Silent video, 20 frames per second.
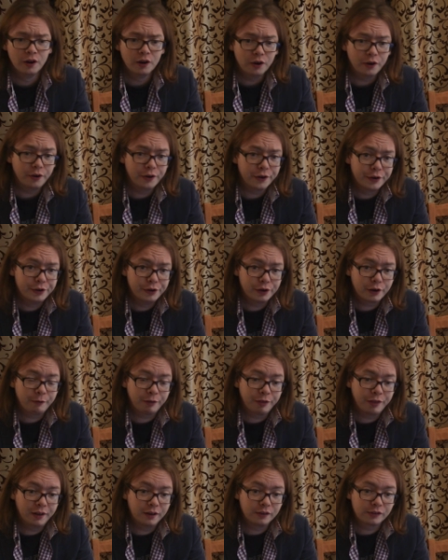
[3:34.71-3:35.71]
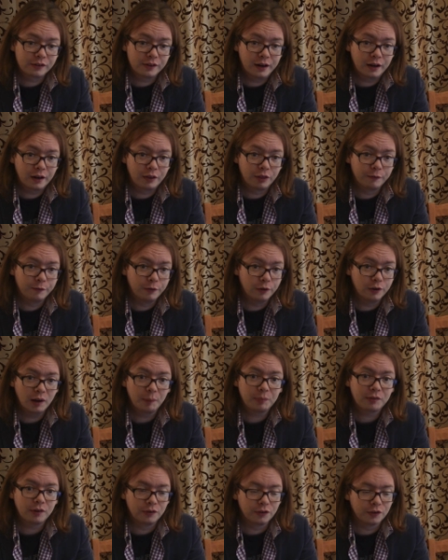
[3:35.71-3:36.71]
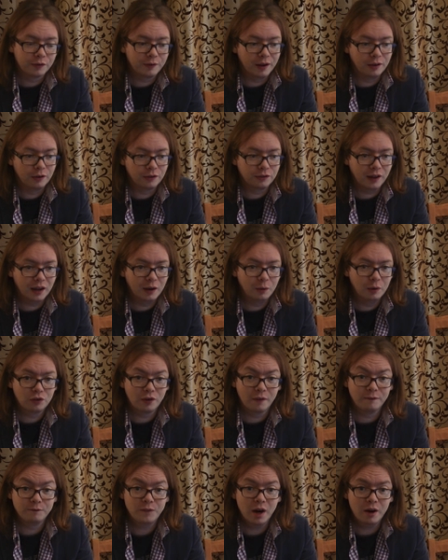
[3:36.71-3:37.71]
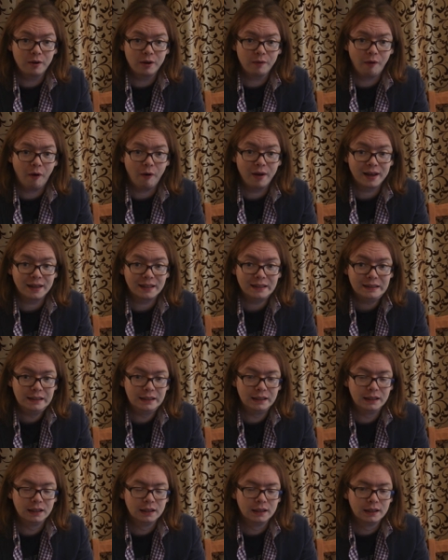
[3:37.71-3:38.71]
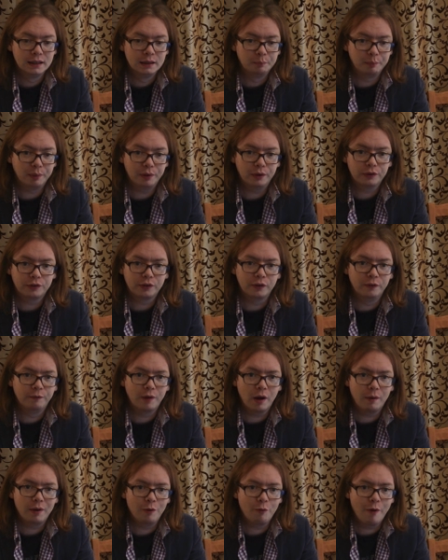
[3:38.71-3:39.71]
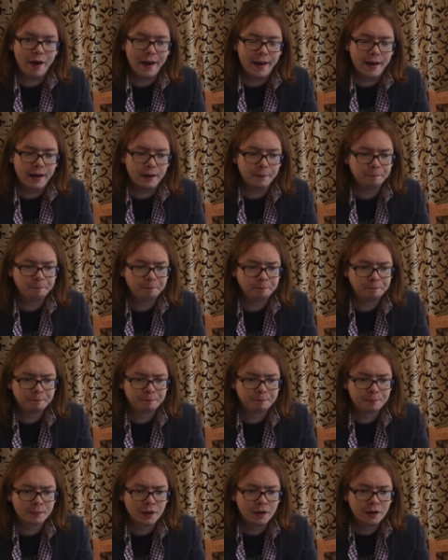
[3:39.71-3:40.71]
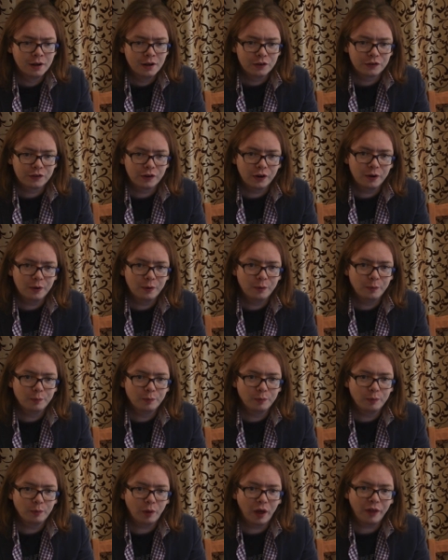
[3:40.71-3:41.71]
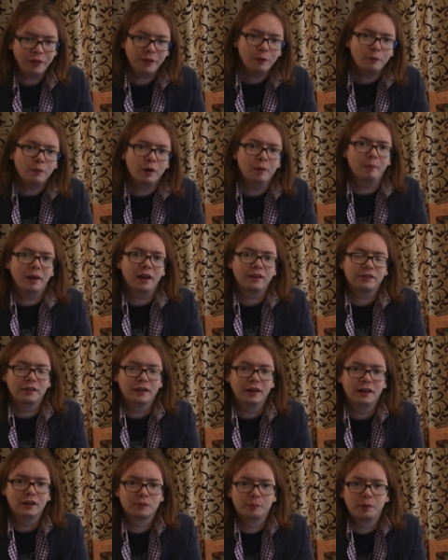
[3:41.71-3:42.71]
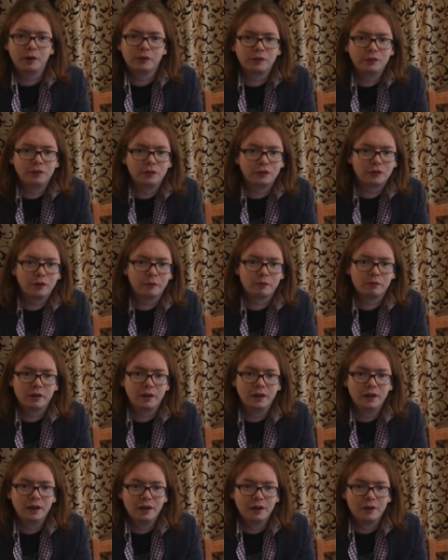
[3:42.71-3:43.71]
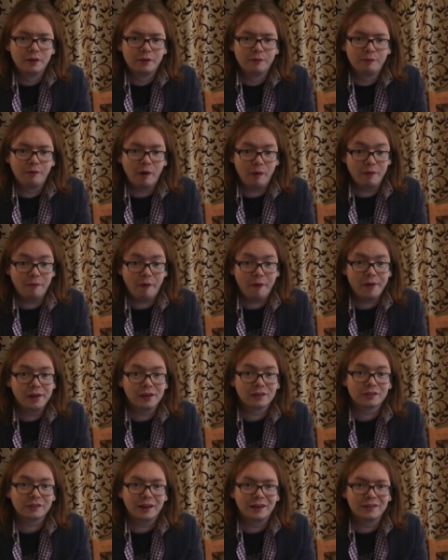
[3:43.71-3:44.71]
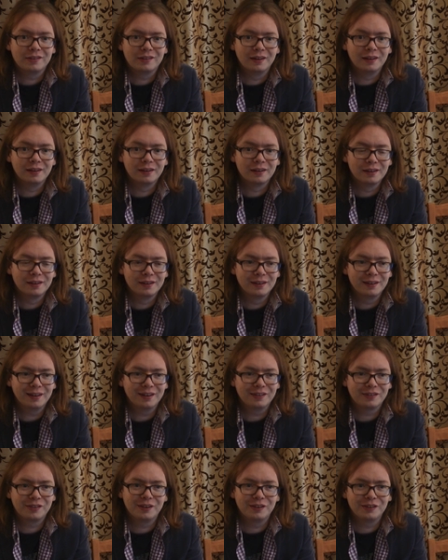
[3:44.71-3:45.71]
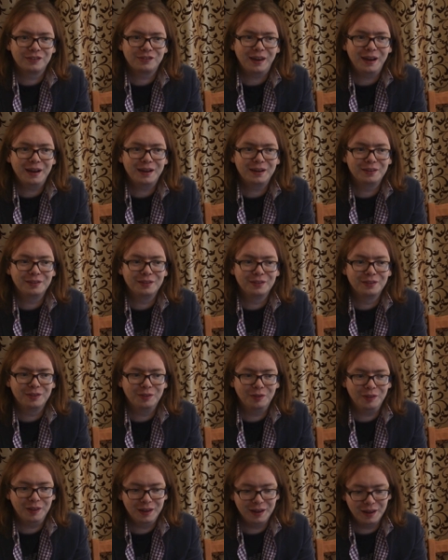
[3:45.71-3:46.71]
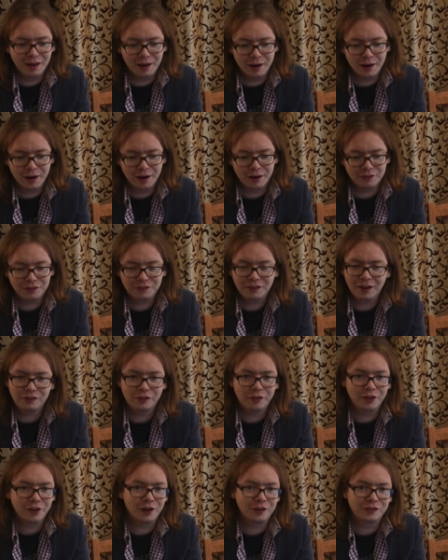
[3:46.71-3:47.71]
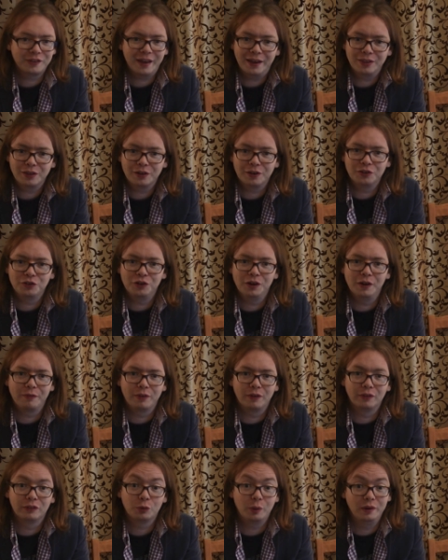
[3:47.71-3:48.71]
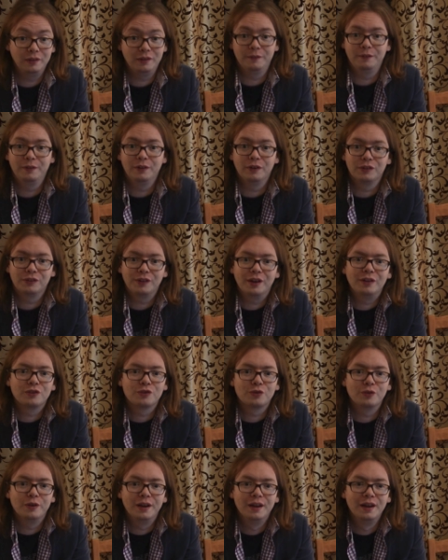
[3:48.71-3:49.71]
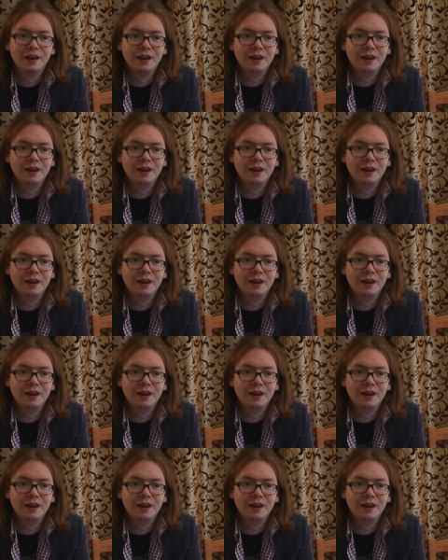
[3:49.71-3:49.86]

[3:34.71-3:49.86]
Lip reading: or you can look for things like the 4 leptons final state, which are very, very clean, but also very rare. So I think what makes the Higgs boson discovery very, very exciting is that it's taken the state-of-the-art technology of the 21st century,